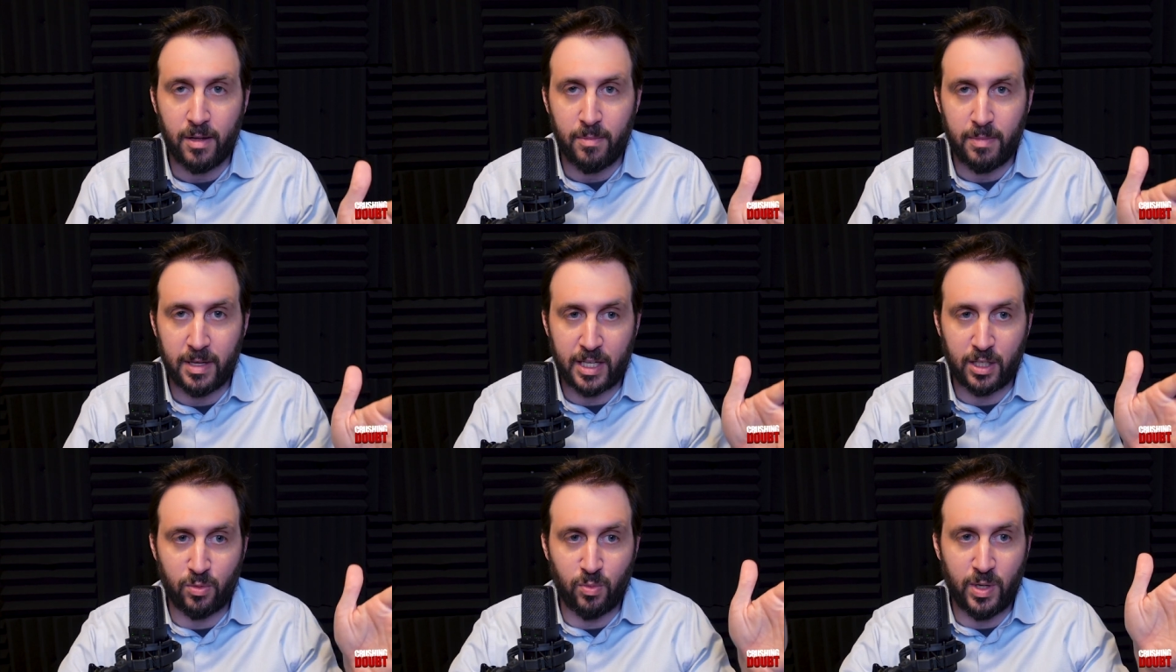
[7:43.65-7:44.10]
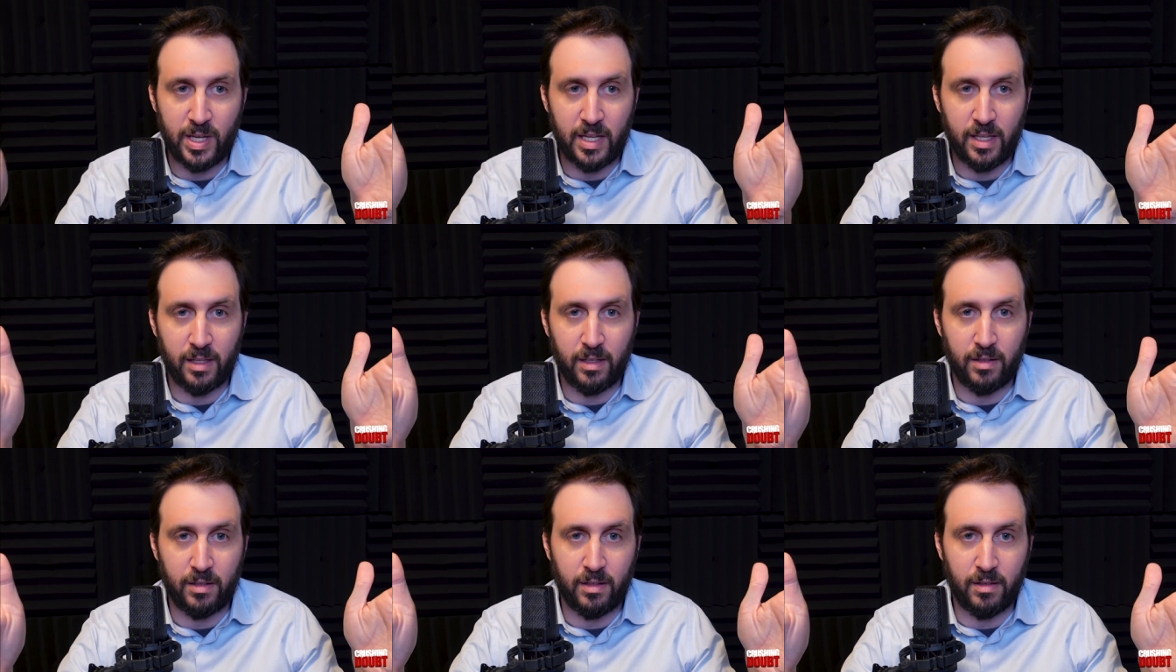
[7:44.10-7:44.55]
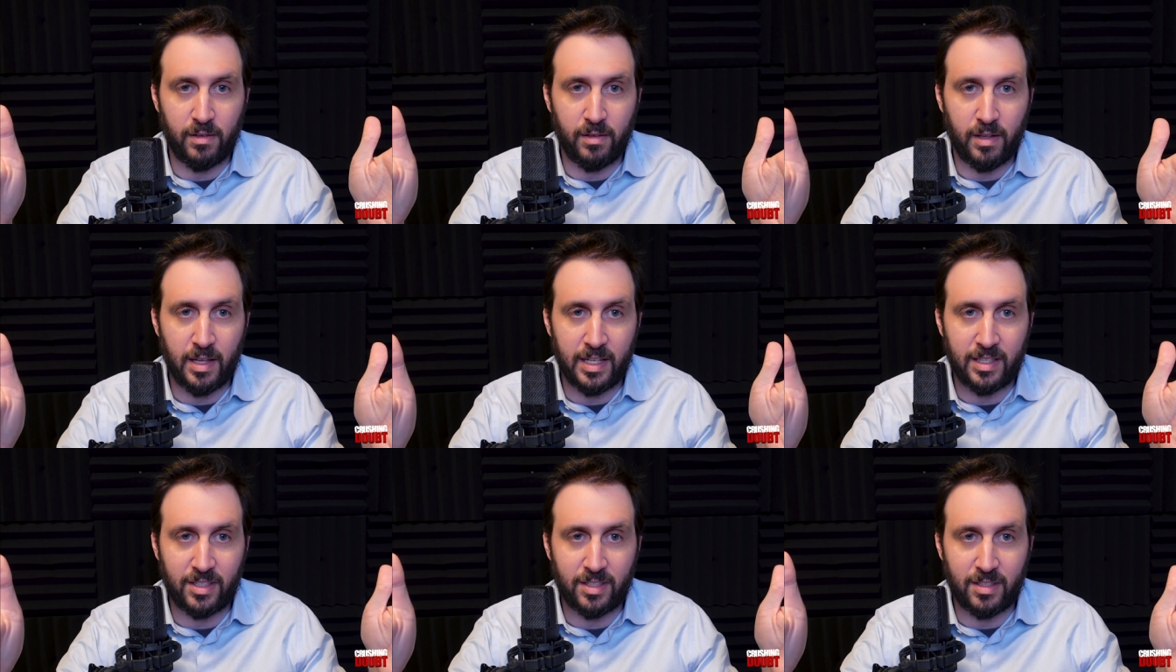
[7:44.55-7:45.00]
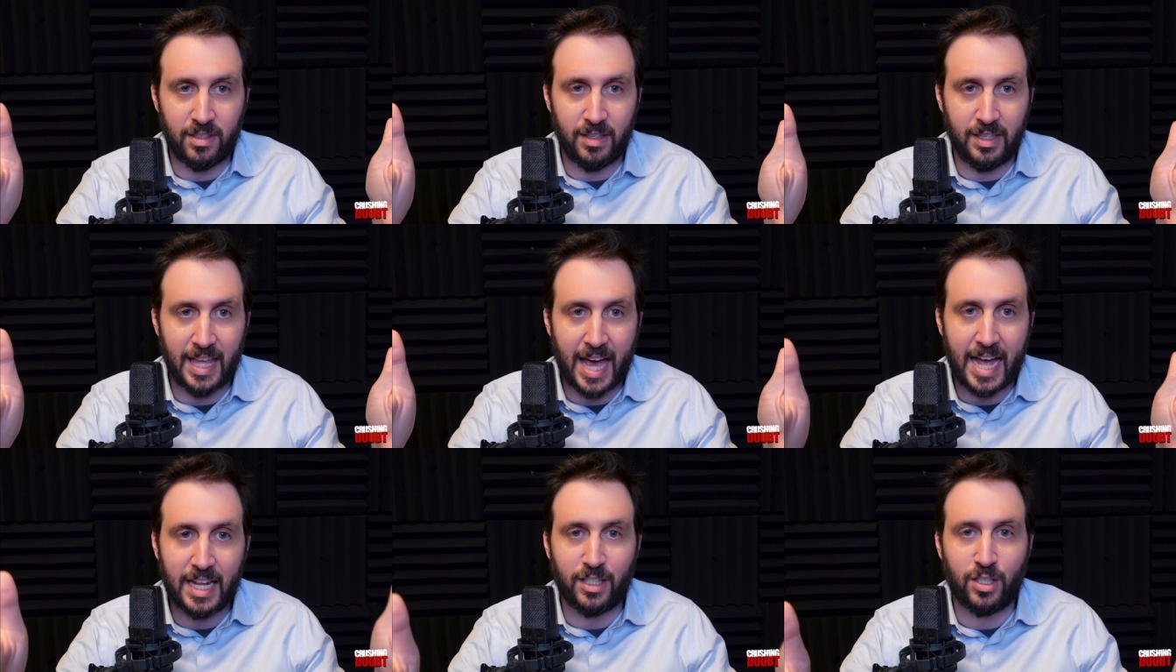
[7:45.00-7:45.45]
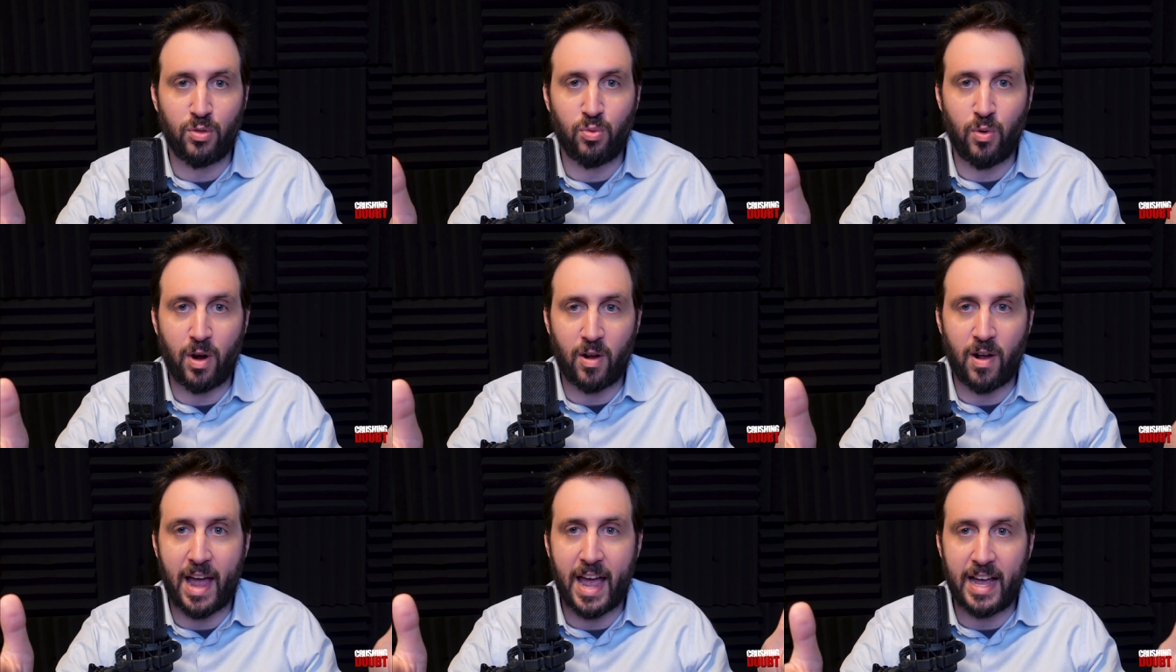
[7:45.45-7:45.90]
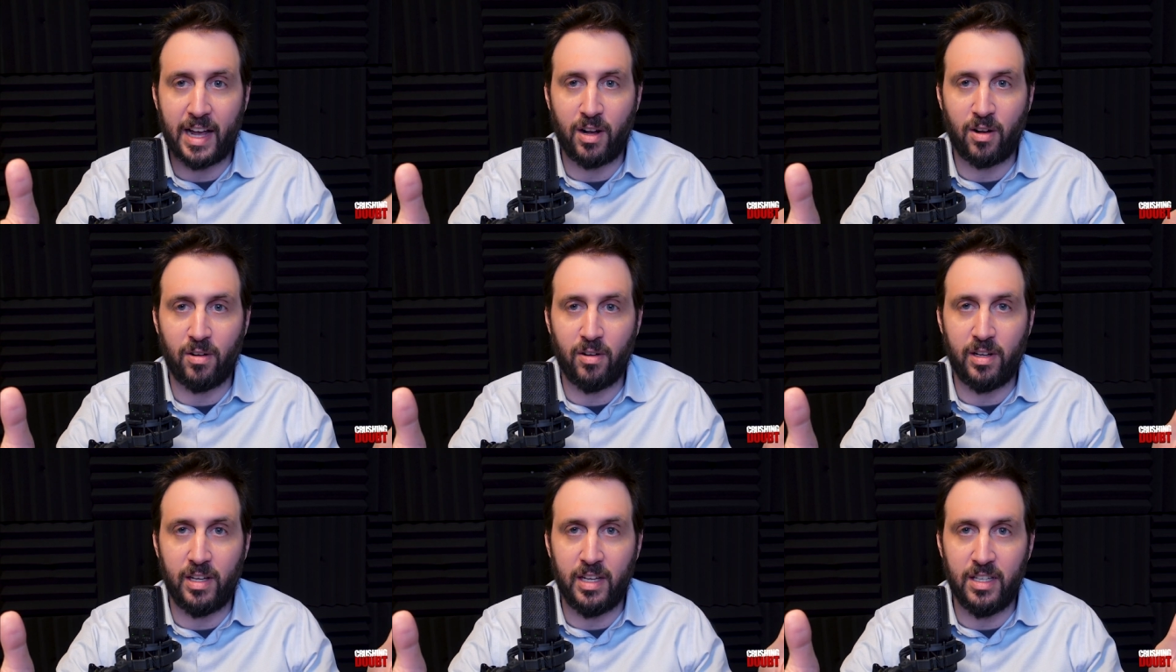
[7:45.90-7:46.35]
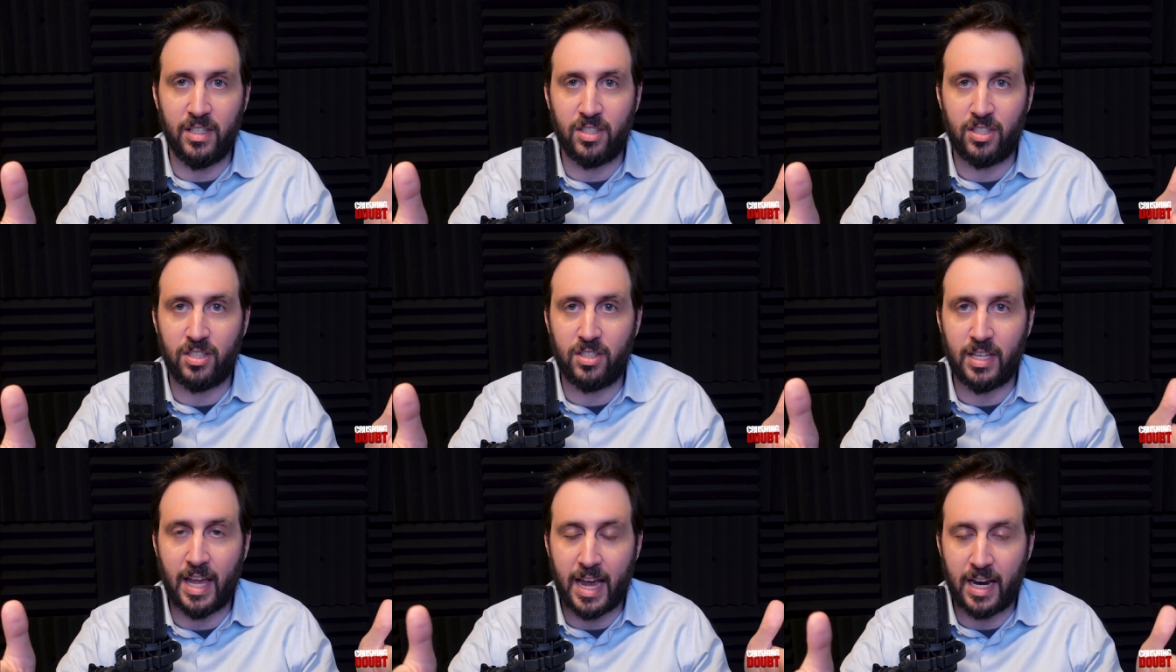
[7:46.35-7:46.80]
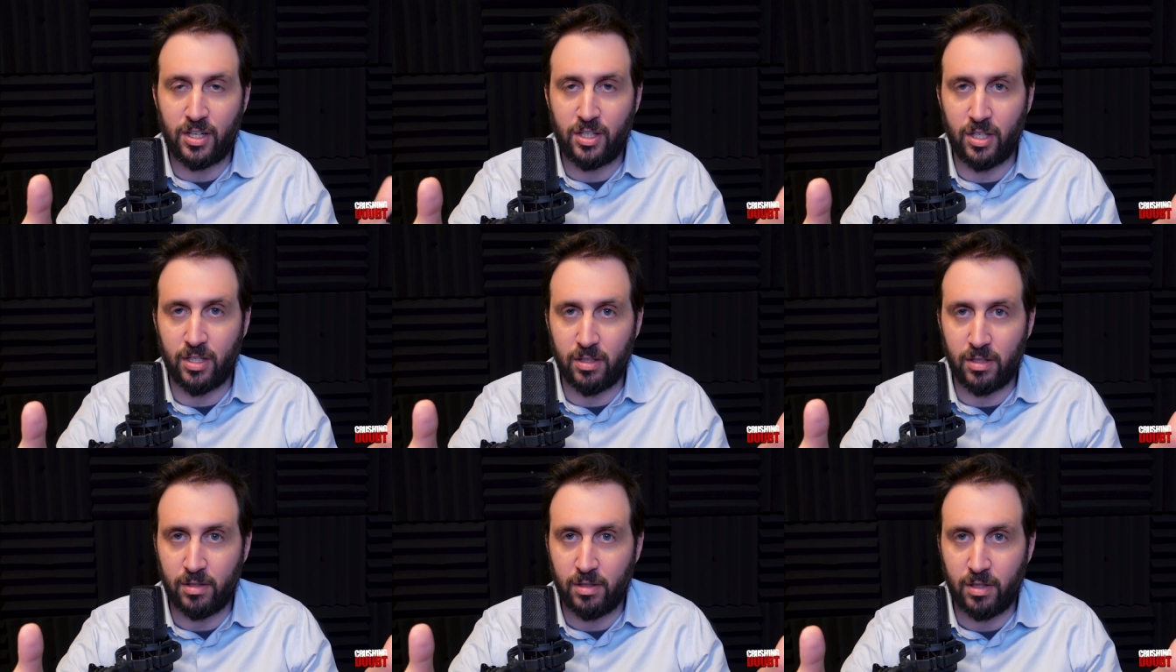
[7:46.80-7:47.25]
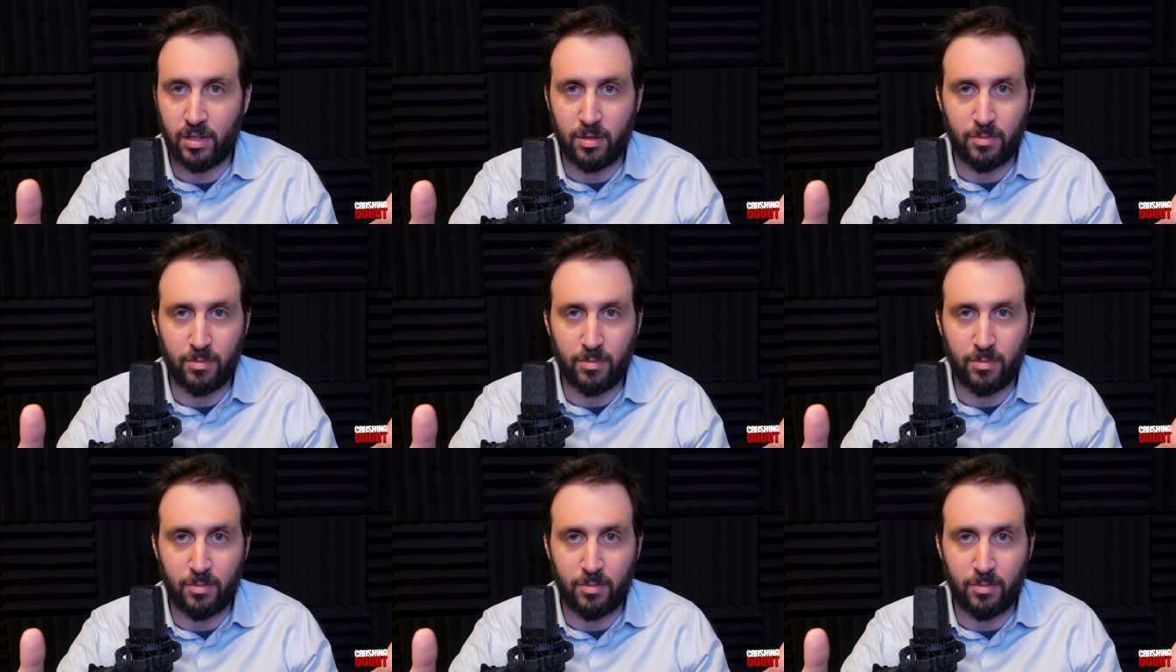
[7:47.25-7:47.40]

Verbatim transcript: because we it's that's where anger is sanctioned,